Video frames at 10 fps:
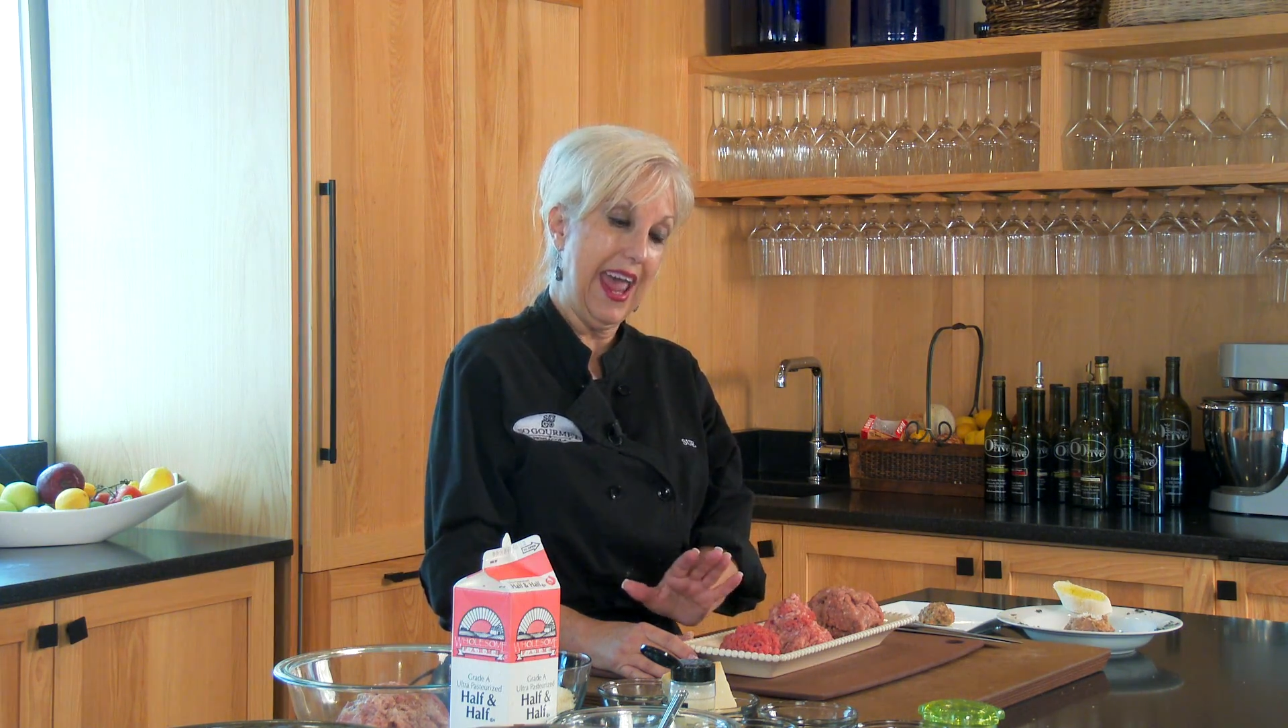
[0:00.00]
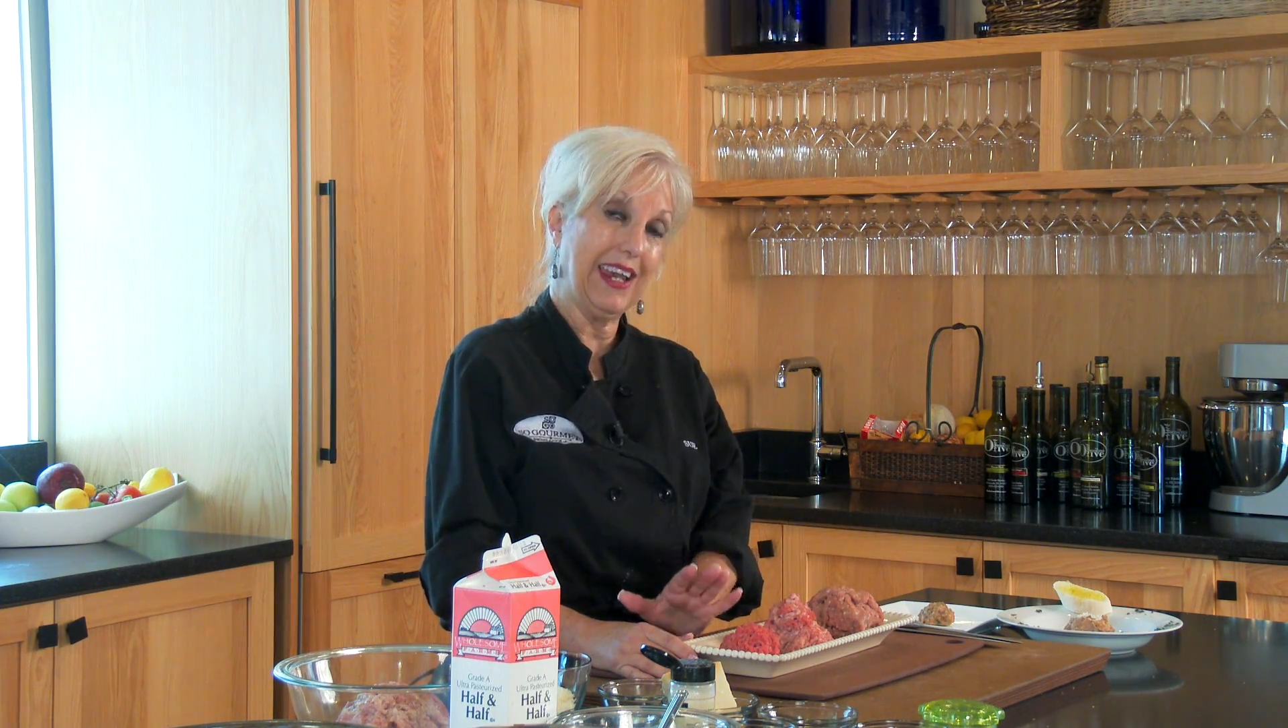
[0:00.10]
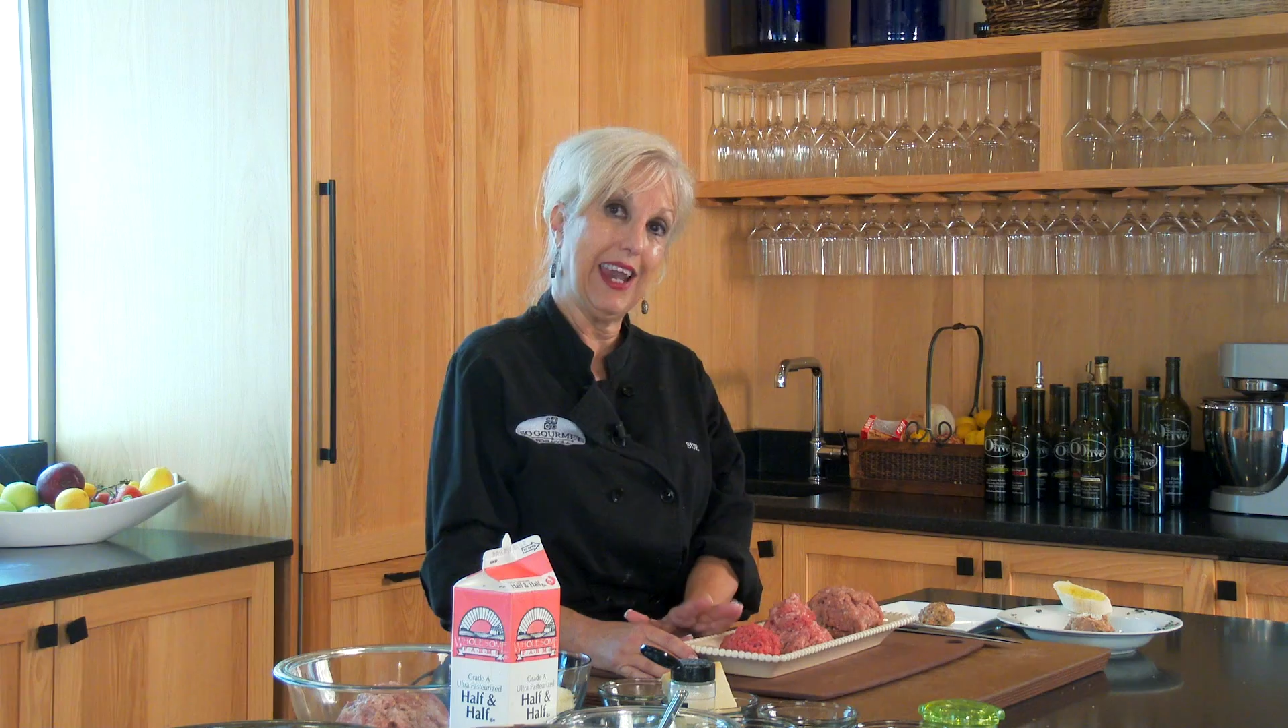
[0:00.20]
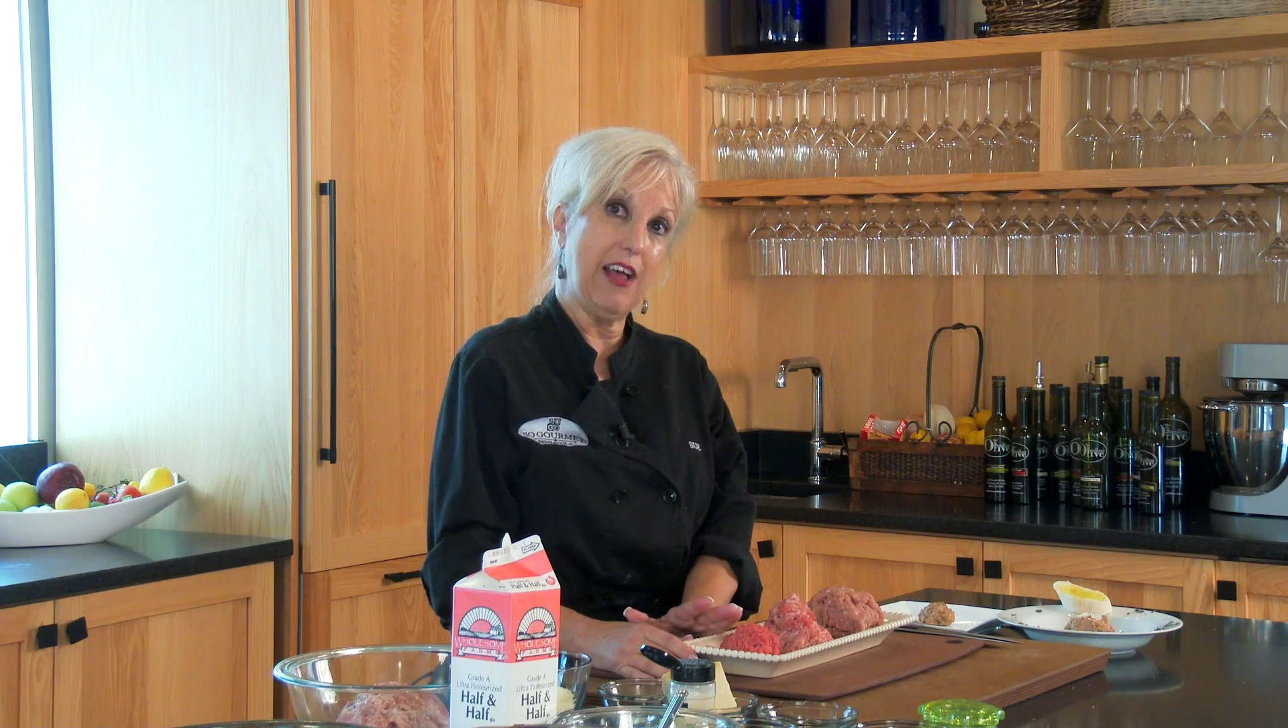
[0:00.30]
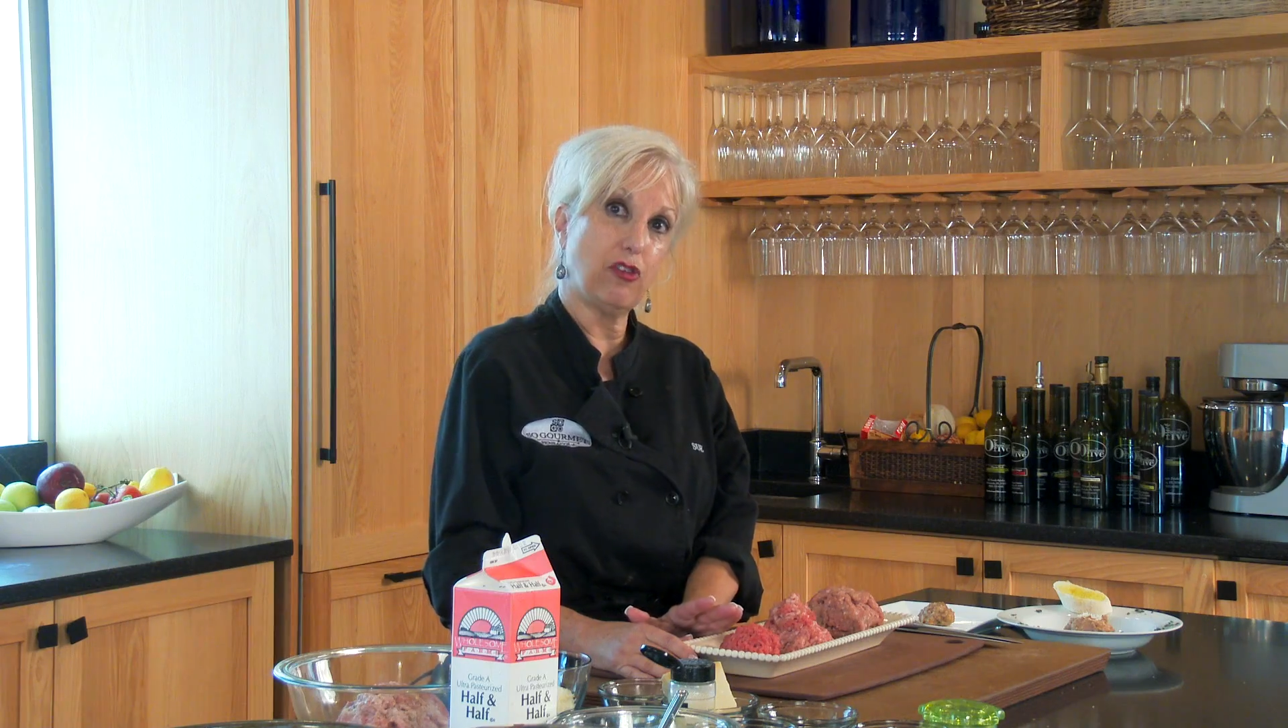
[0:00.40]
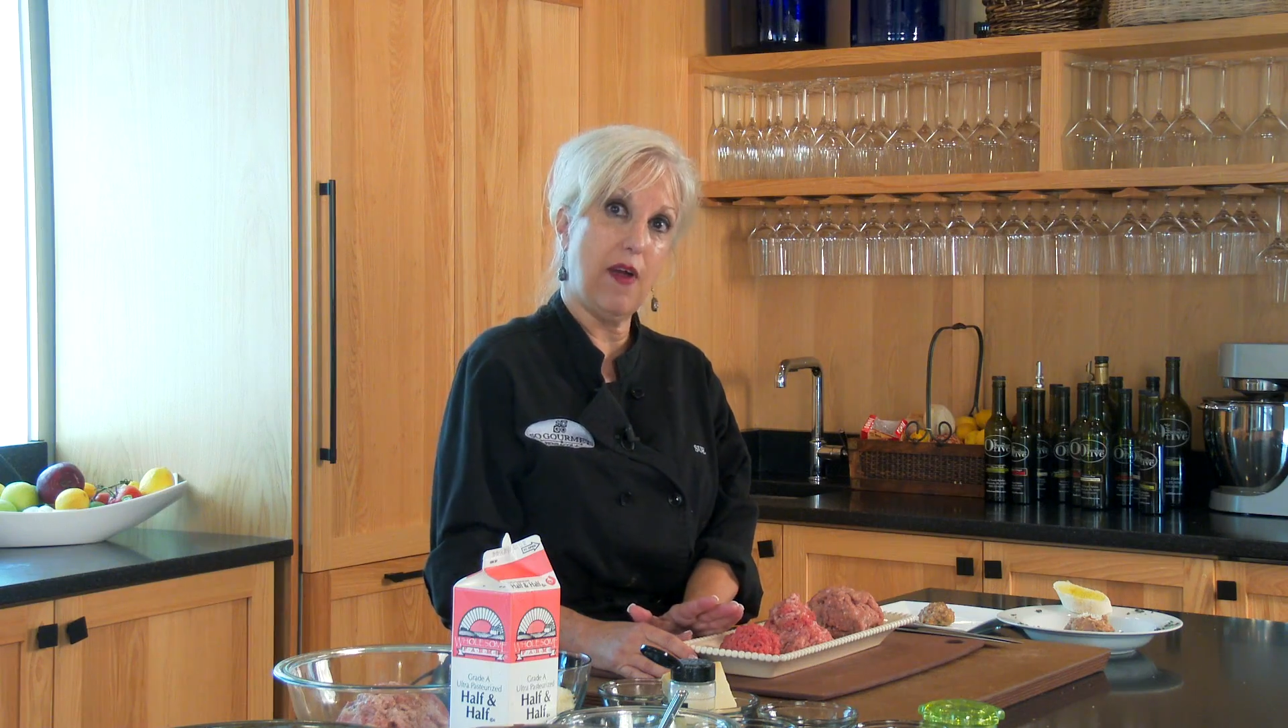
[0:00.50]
and less